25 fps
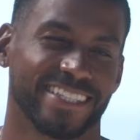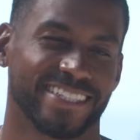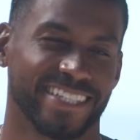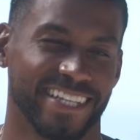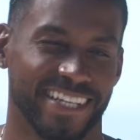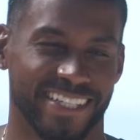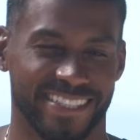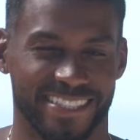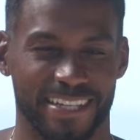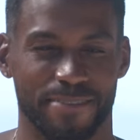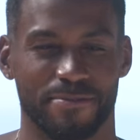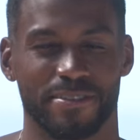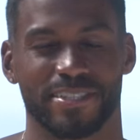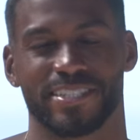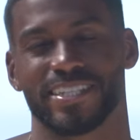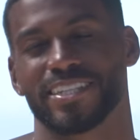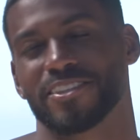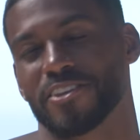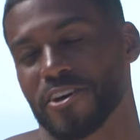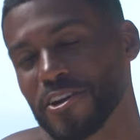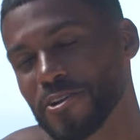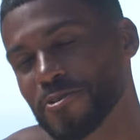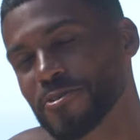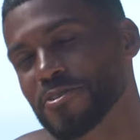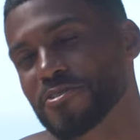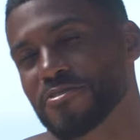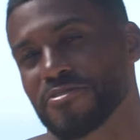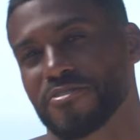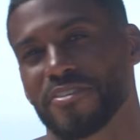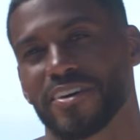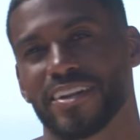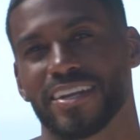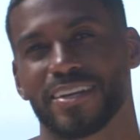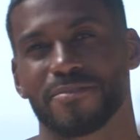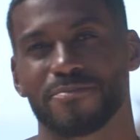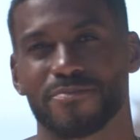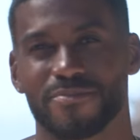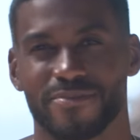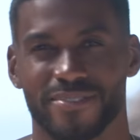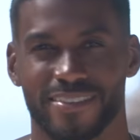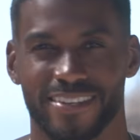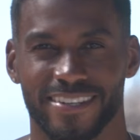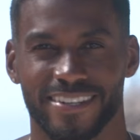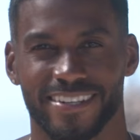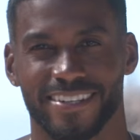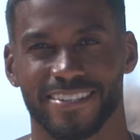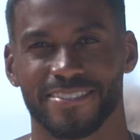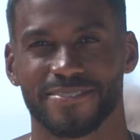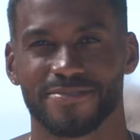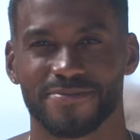She accepted, she thought it was funny,
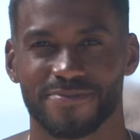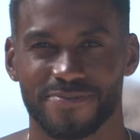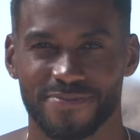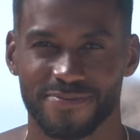you know?